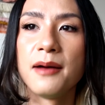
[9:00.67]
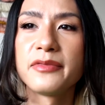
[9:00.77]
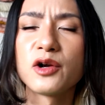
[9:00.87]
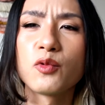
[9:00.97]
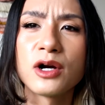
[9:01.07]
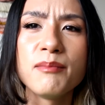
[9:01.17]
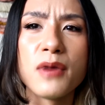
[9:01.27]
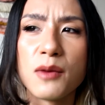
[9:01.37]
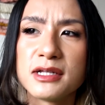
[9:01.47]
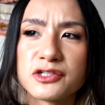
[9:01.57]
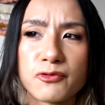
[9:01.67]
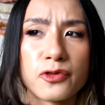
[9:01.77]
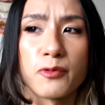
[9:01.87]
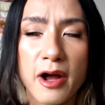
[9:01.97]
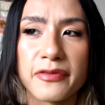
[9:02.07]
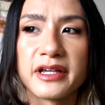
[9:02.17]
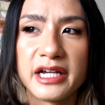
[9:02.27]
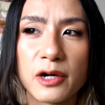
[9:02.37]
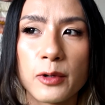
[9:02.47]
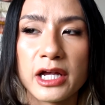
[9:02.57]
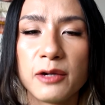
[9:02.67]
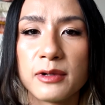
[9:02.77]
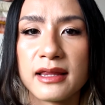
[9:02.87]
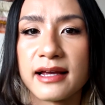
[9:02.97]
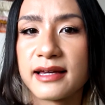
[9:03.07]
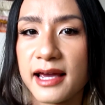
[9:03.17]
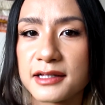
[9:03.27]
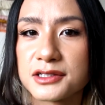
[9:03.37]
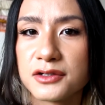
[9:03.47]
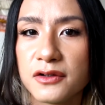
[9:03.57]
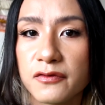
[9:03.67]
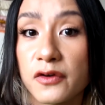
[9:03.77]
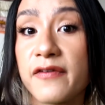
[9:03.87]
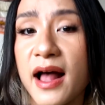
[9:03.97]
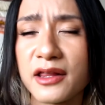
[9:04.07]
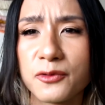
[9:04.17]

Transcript: There were moments throughout the year where he would like cancel for valid